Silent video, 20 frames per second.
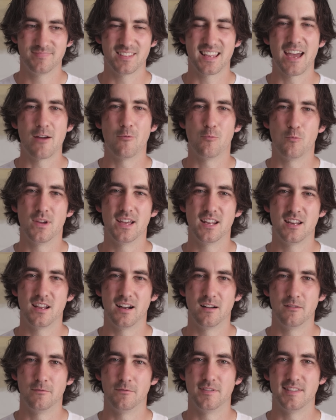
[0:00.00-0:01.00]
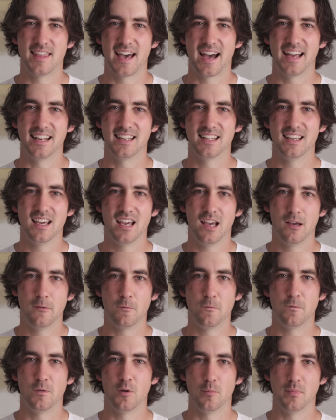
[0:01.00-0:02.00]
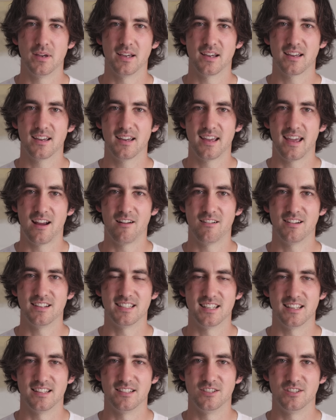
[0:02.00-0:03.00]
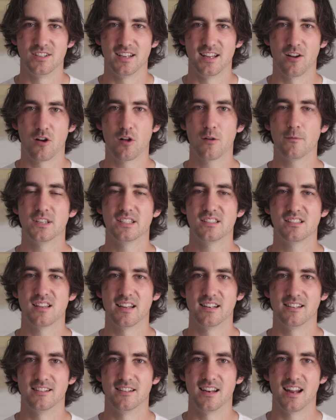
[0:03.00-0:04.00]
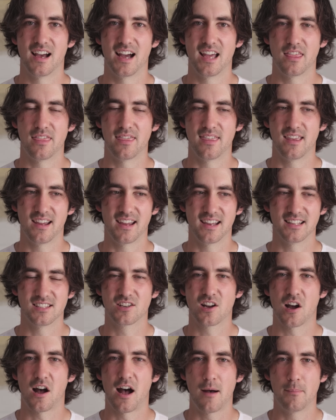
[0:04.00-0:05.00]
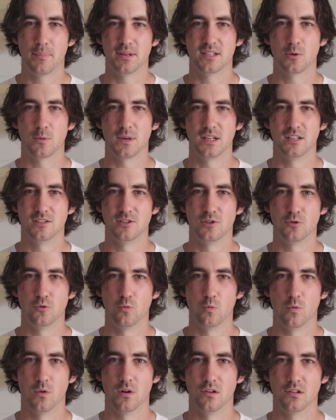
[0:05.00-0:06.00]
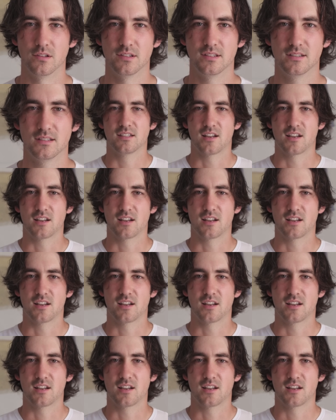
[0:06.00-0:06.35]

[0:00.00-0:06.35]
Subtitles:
get rid of that filmic heritage, and all of a sudden I think it's caught between two worlds.